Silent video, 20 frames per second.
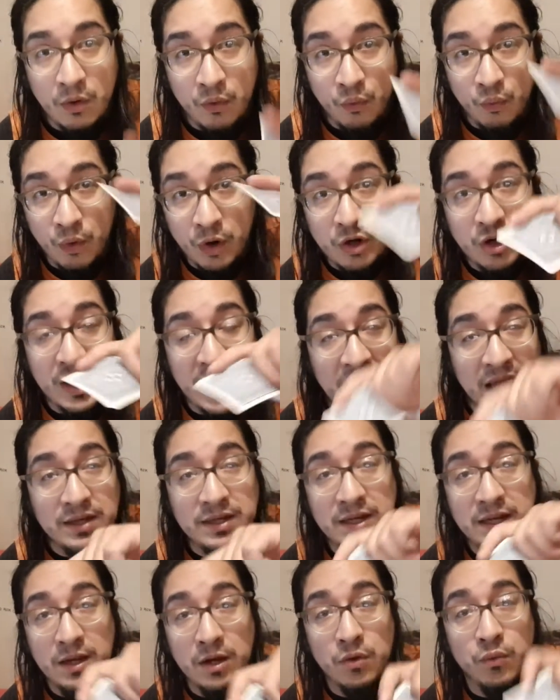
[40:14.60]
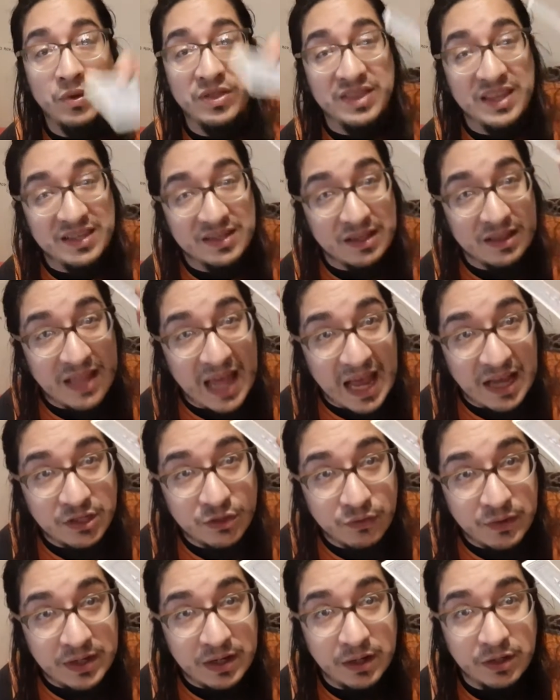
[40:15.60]
We're going to end it here with this last
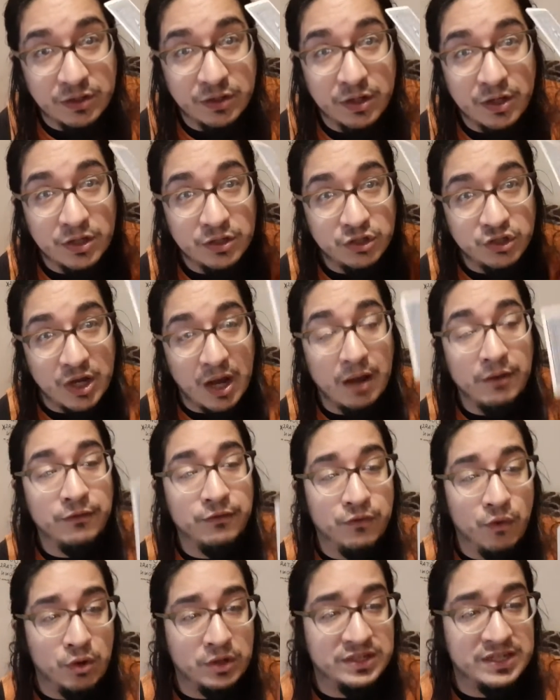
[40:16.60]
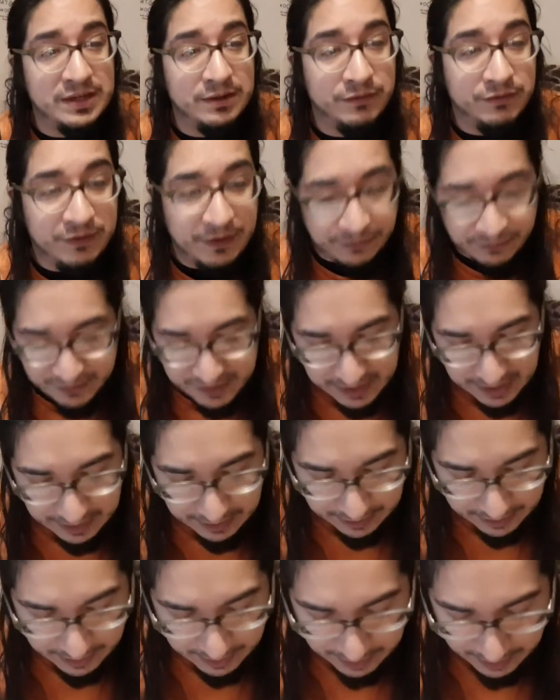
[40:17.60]
reading. John 14:15.